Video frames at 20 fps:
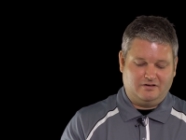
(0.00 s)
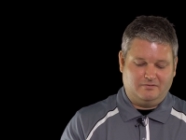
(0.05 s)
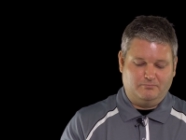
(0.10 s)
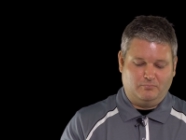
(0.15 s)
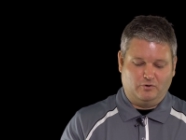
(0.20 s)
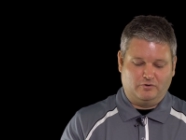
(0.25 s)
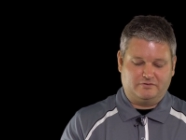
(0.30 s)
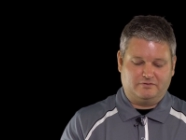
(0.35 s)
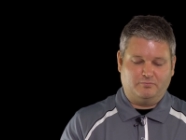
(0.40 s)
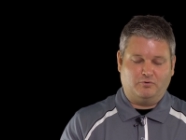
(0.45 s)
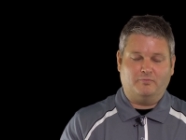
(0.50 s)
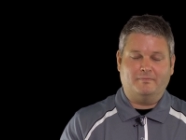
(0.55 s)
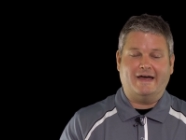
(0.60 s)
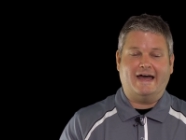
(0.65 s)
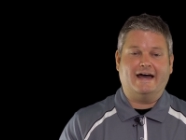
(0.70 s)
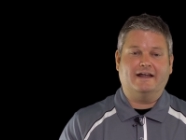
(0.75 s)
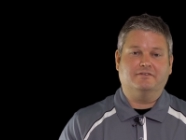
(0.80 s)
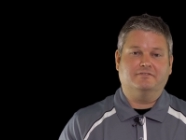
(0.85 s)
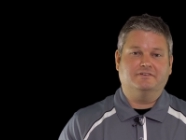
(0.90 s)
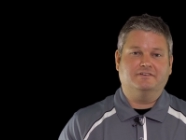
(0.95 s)
multiple
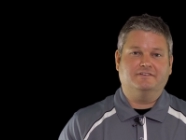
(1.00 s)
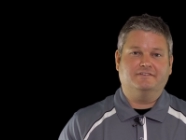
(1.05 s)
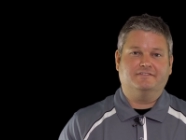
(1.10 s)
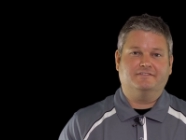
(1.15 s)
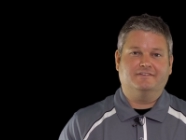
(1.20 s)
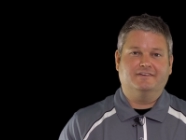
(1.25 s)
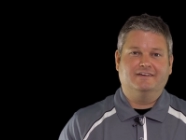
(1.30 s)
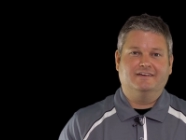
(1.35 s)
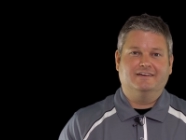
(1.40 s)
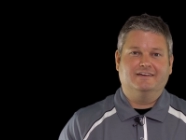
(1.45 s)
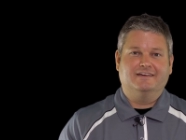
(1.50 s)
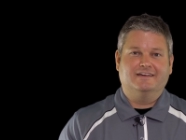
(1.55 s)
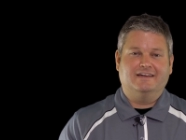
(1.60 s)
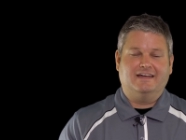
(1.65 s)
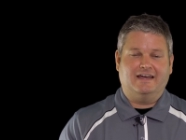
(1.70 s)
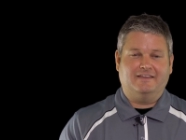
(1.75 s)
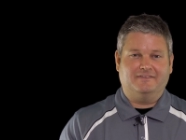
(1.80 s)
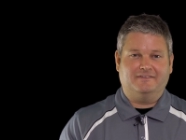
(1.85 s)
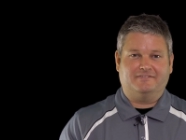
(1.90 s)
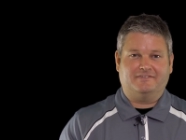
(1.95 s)
batteries
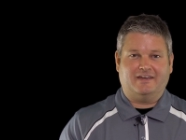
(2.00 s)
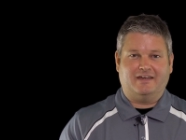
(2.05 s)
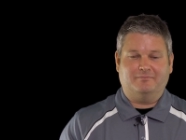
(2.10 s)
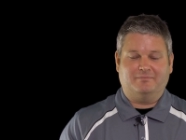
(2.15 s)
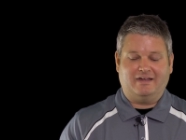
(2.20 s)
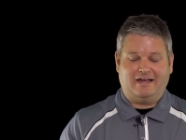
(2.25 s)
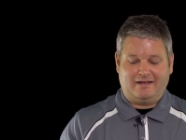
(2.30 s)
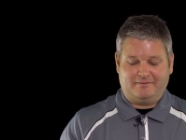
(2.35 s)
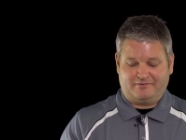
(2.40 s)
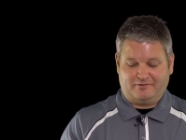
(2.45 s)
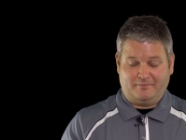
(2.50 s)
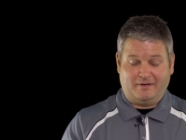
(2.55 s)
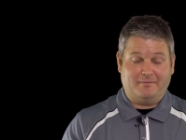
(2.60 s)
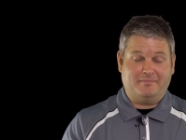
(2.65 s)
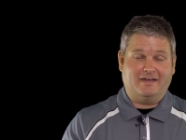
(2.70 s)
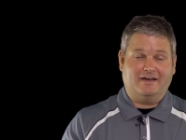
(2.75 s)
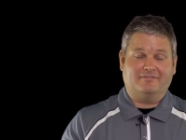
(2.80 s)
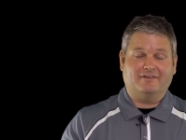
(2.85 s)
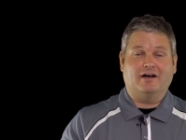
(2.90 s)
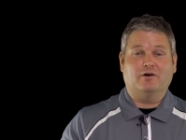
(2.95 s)
at the same time. So
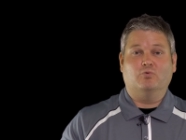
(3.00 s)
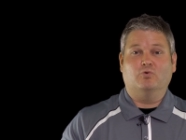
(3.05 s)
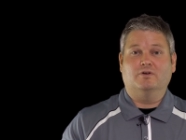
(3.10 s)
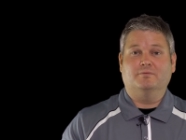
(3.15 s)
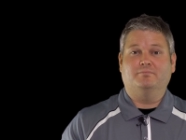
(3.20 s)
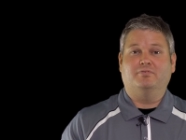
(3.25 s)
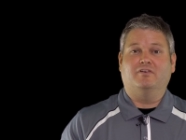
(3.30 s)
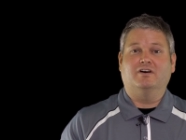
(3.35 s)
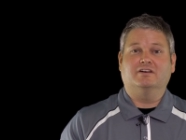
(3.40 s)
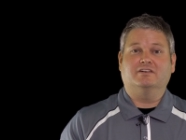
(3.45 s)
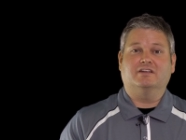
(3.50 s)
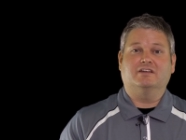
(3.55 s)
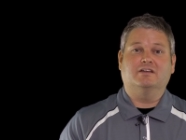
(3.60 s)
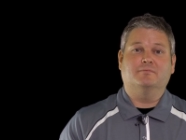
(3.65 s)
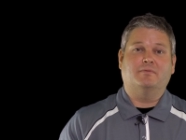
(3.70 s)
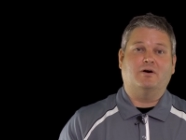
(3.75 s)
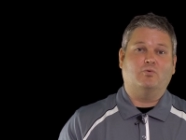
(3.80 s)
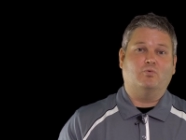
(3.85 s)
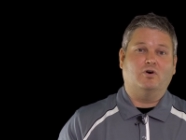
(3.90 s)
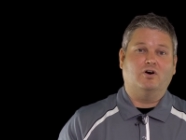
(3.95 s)
maybe I've got one plugged into
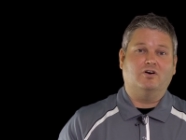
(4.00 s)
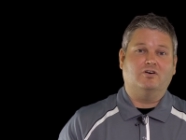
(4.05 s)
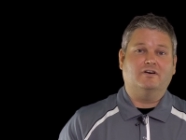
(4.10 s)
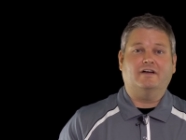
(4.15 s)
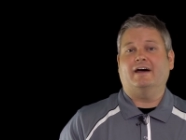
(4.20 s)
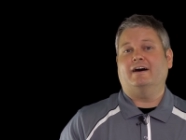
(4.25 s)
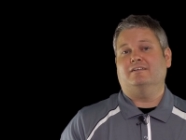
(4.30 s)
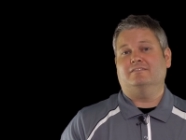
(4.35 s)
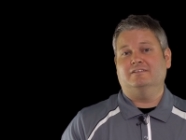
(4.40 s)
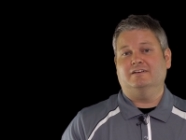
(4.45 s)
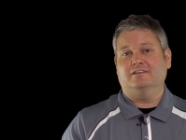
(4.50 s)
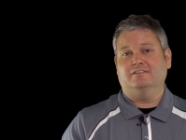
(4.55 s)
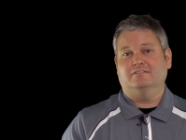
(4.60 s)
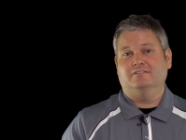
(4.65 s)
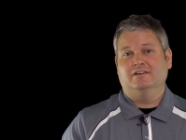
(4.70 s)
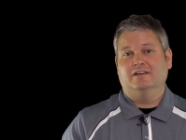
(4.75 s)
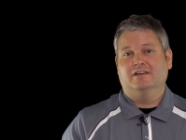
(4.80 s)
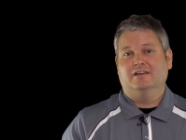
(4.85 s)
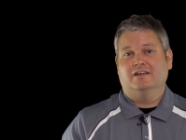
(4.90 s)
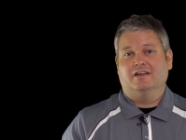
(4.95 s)
my wall outlet,
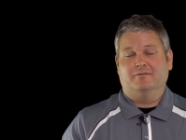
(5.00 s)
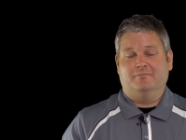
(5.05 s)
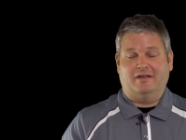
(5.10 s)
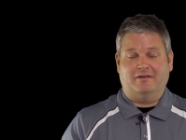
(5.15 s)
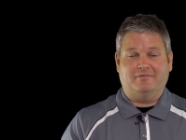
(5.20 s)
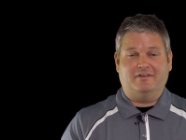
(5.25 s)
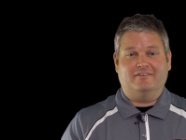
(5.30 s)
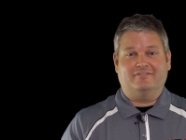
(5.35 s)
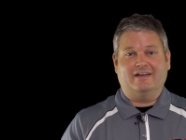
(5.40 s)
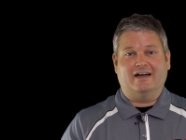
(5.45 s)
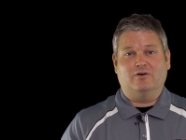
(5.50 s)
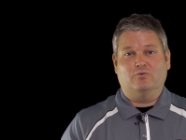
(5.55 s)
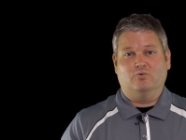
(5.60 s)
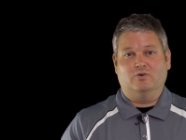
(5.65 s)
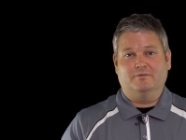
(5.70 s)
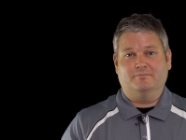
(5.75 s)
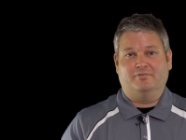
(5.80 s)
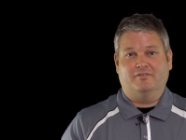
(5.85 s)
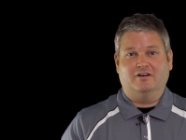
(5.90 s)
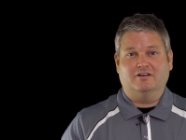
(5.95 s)
maybe I've got
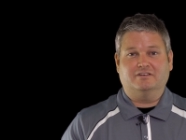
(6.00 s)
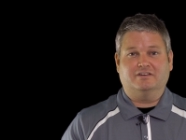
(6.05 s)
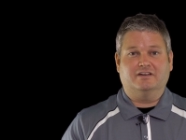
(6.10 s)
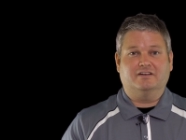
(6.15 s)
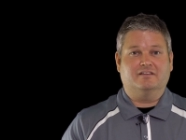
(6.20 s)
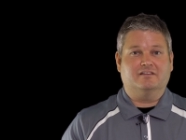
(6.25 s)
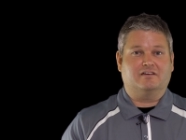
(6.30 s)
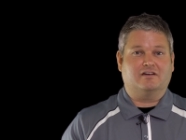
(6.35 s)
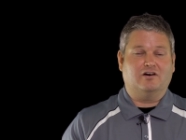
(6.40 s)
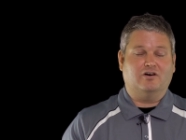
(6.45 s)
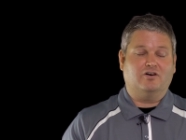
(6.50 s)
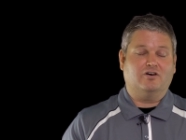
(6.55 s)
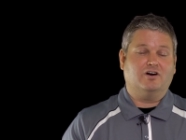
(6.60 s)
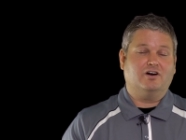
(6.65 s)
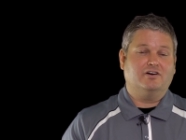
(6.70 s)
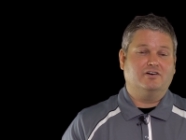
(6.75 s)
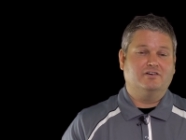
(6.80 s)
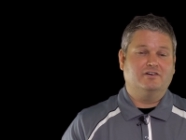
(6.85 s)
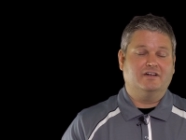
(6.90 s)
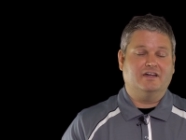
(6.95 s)
one plugged into the
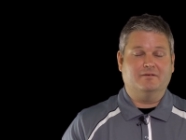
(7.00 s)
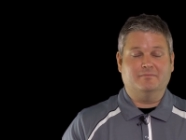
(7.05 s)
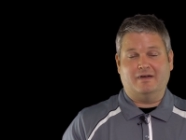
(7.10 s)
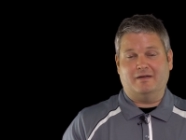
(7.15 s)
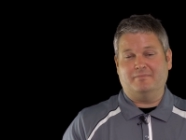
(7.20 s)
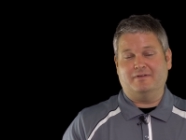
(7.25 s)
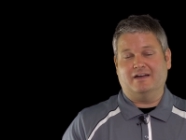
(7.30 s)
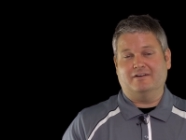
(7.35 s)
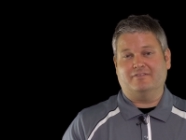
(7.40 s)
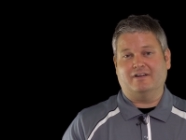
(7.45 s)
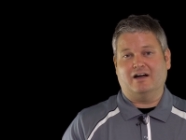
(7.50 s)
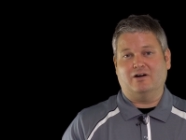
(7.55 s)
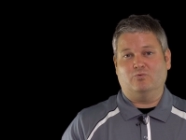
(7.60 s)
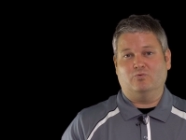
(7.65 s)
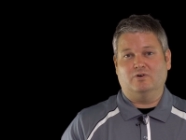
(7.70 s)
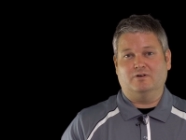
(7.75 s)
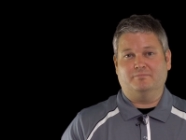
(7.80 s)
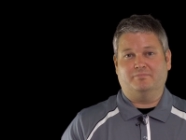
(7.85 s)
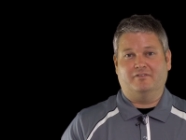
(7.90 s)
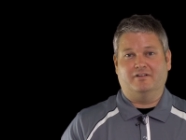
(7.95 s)
car, and maybe I've got
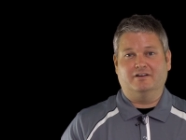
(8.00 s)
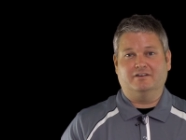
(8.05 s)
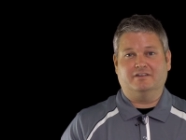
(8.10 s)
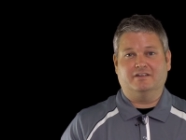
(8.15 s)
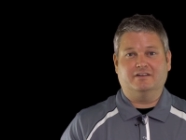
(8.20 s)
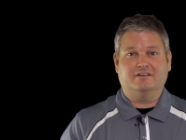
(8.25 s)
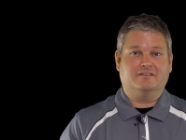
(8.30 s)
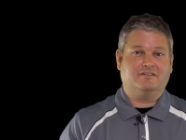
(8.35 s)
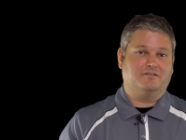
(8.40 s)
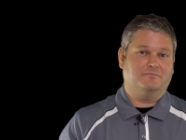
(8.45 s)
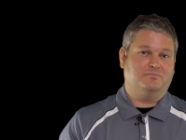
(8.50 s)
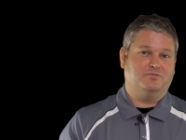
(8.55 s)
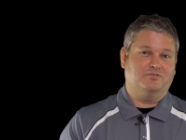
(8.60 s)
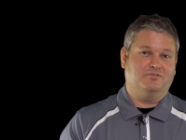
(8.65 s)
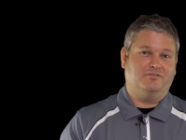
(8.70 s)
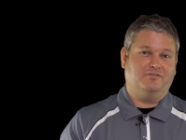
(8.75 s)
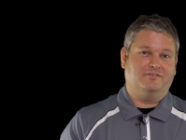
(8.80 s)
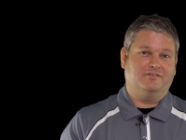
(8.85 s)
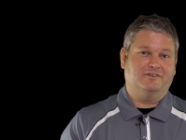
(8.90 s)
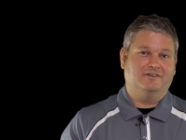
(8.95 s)
one plugged into the
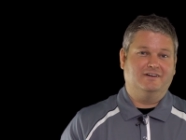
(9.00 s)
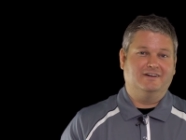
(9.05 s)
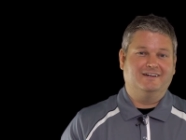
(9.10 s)
computer.